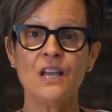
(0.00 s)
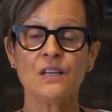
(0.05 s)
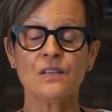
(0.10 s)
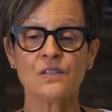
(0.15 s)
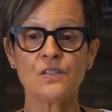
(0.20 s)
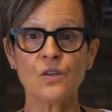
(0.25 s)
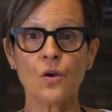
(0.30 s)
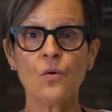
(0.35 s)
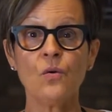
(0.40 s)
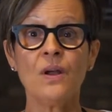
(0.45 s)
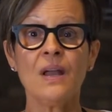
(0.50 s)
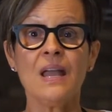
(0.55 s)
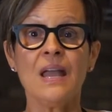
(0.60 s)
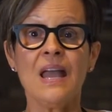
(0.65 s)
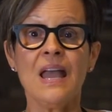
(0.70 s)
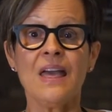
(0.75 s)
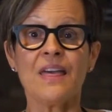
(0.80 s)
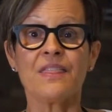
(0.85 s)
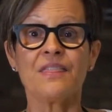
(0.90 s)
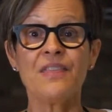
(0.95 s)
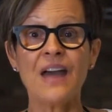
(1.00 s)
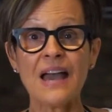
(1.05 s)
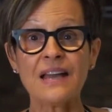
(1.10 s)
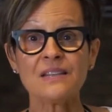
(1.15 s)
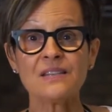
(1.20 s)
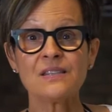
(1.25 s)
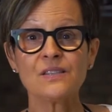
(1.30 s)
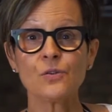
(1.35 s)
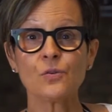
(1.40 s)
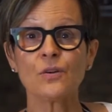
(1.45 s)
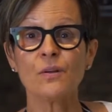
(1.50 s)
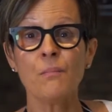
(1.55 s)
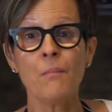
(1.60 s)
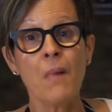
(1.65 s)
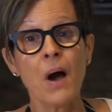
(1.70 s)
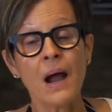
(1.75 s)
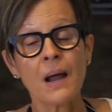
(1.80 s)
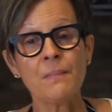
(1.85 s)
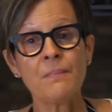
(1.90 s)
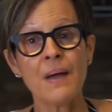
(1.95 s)
So that's sort of
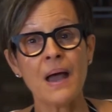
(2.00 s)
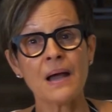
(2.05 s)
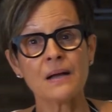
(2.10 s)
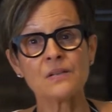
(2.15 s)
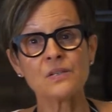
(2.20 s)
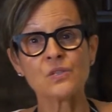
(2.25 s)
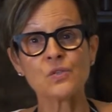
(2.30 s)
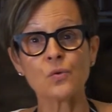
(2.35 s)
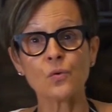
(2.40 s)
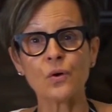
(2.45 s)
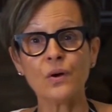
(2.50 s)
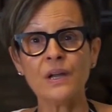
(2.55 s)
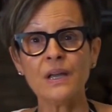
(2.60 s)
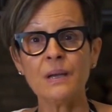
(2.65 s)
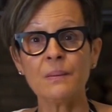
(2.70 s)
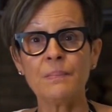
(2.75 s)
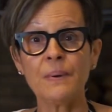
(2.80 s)
my backstory